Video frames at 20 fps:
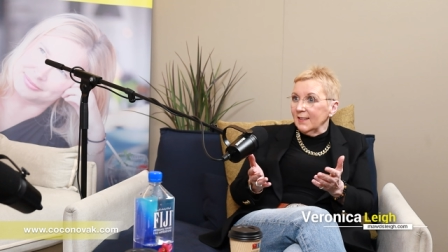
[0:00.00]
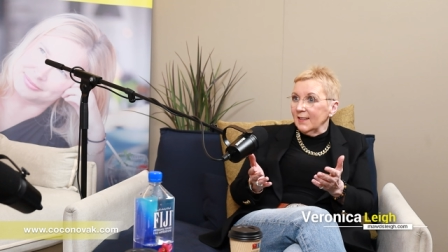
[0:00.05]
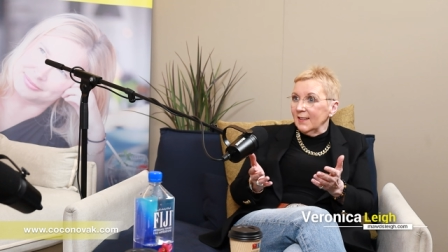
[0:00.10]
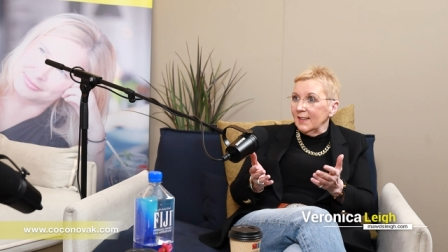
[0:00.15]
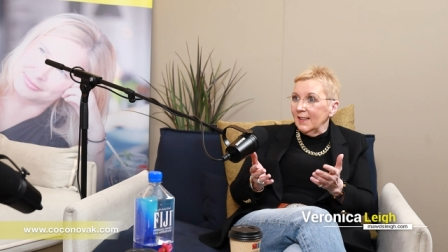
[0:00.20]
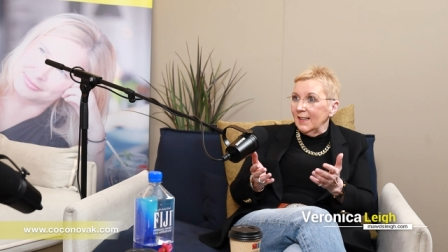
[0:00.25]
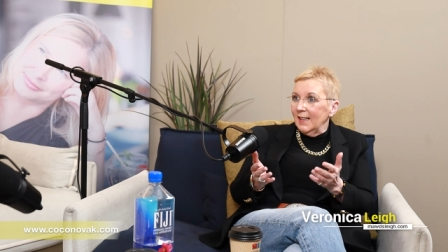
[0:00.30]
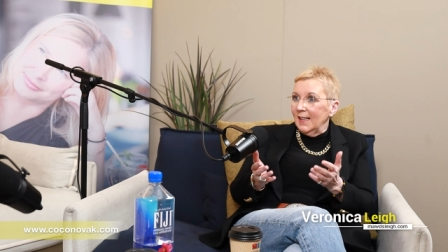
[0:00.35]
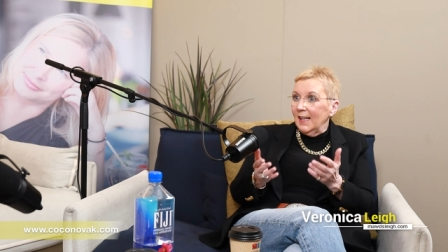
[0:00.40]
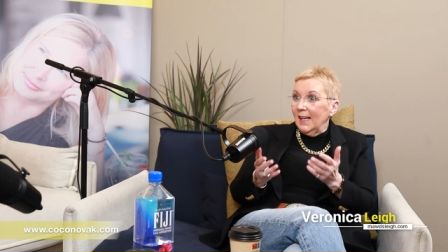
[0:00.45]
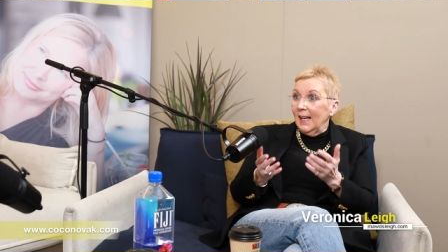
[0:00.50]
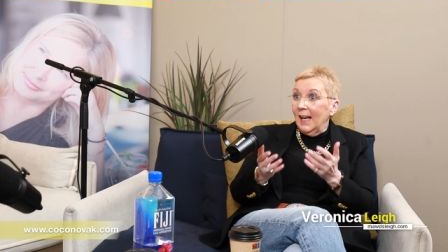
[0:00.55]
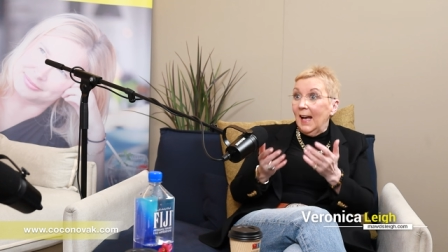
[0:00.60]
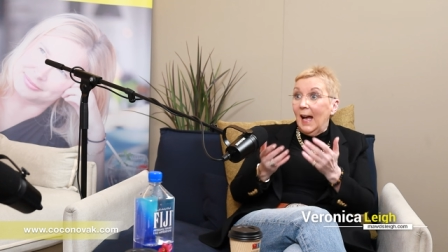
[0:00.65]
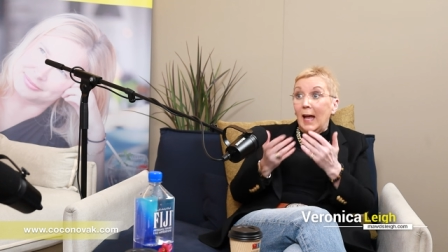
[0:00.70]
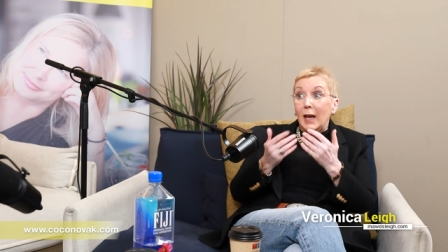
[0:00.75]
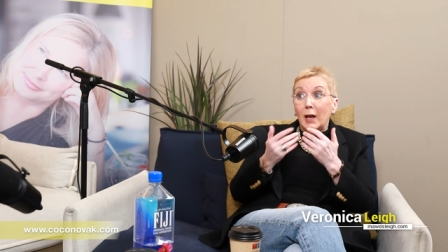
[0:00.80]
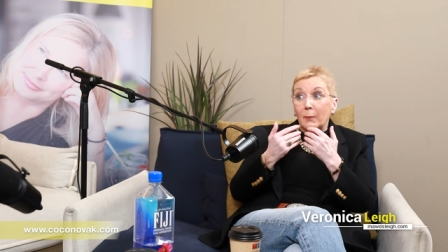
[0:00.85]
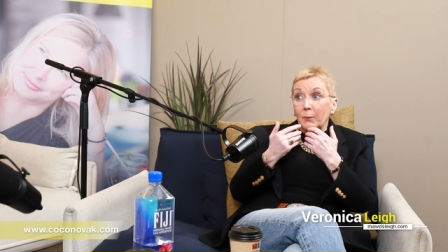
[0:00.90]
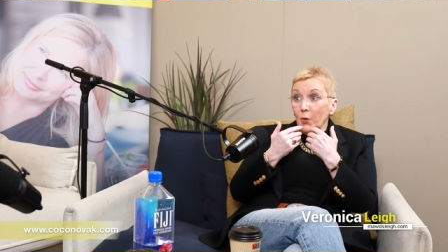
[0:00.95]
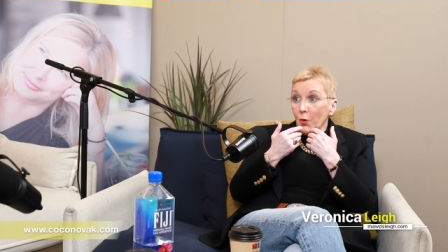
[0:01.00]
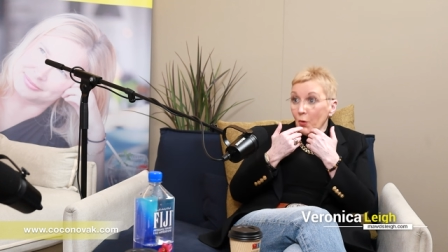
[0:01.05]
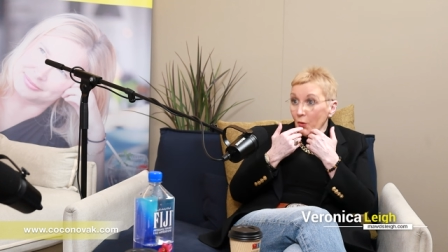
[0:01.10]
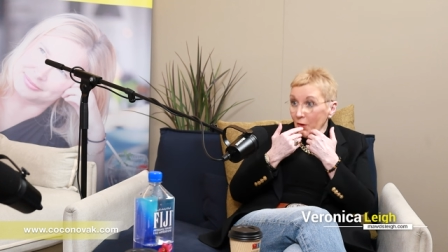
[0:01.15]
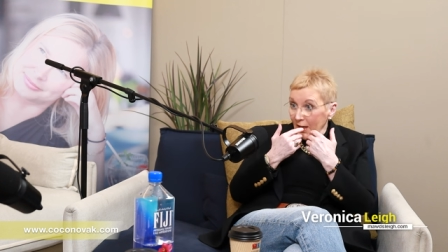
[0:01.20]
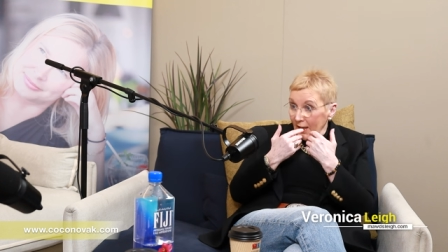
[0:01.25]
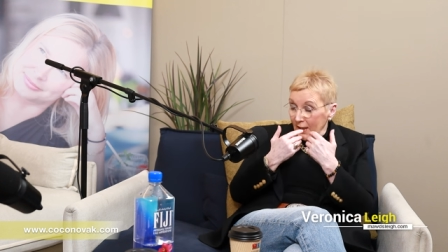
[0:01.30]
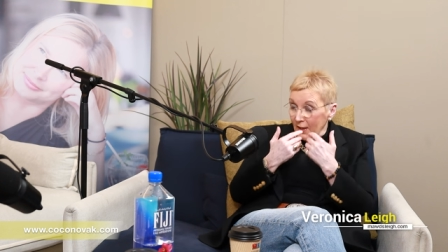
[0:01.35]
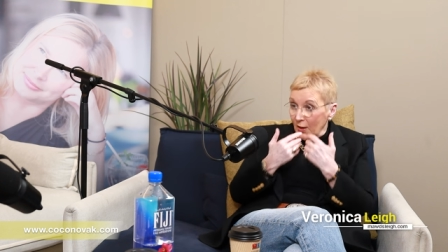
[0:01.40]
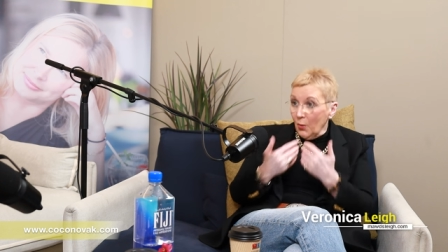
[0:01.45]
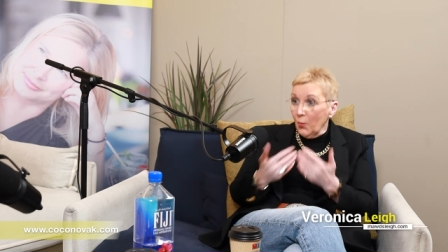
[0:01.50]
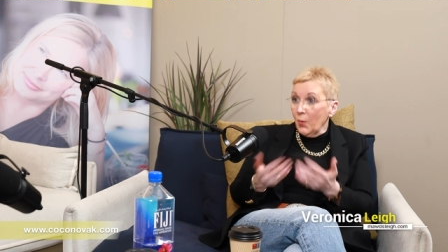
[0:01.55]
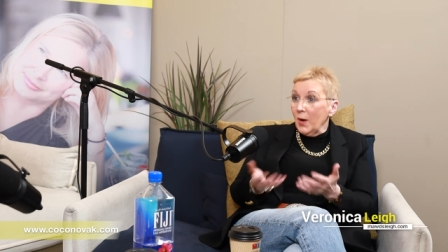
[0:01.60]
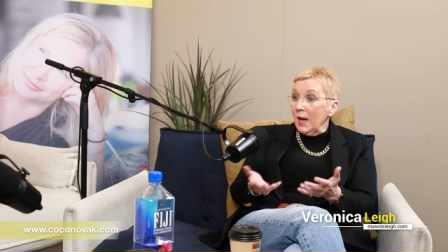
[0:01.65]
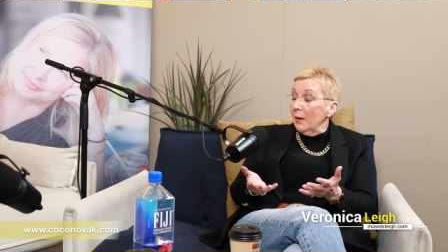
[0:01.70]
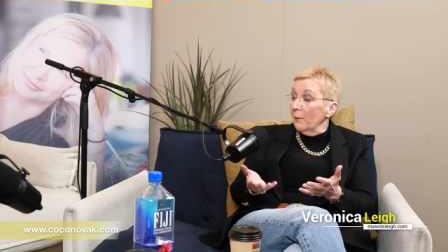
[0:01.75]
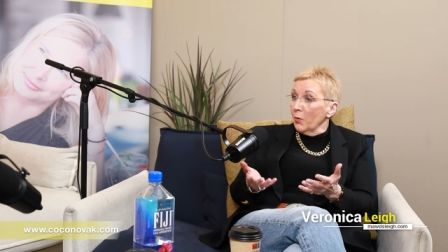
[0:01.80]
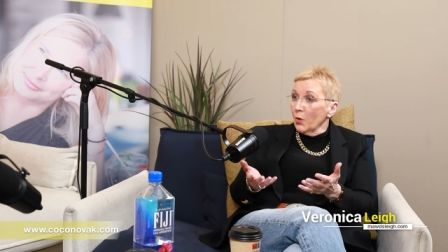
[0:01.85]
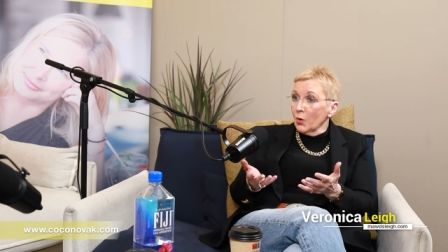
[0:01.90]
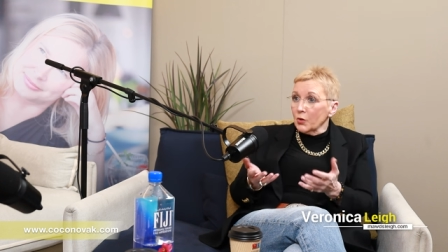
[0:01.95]
Yeah. And I'm not getting away.
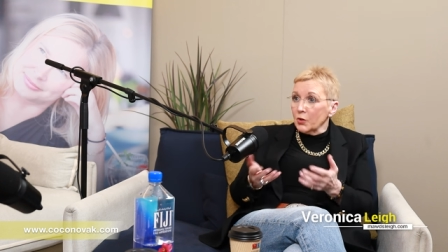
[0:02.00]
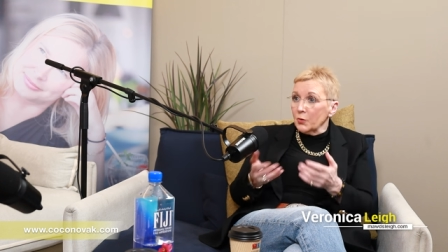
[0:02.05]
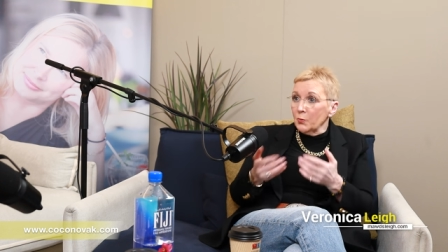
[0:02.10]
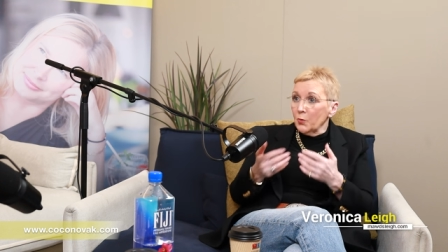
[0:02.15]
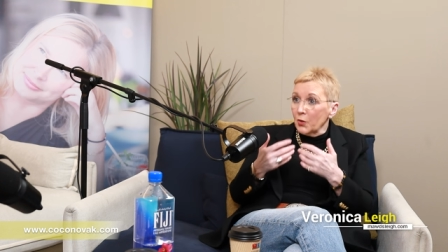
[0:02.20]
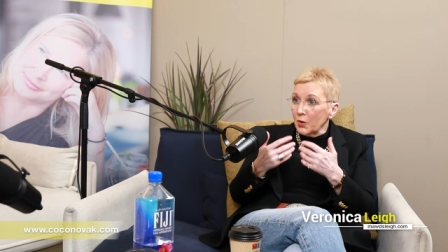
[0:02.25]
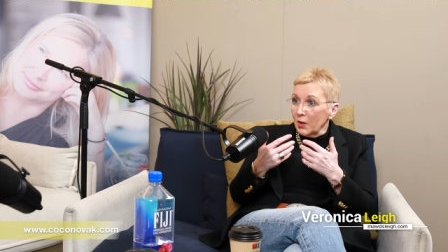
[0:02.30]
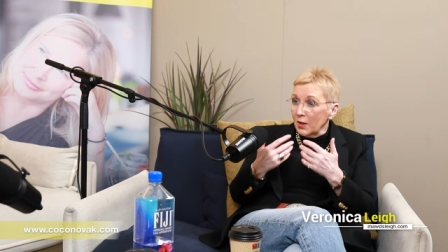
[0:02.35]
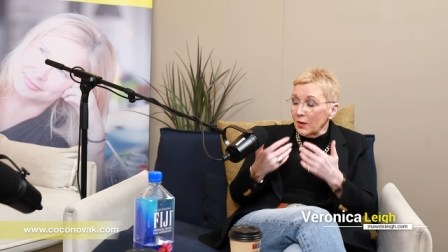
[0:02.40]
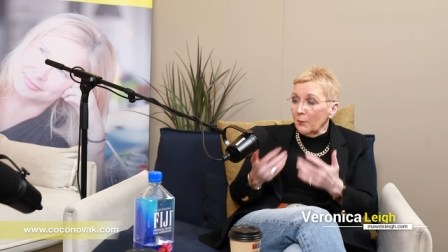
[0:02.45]
I'm not smoking.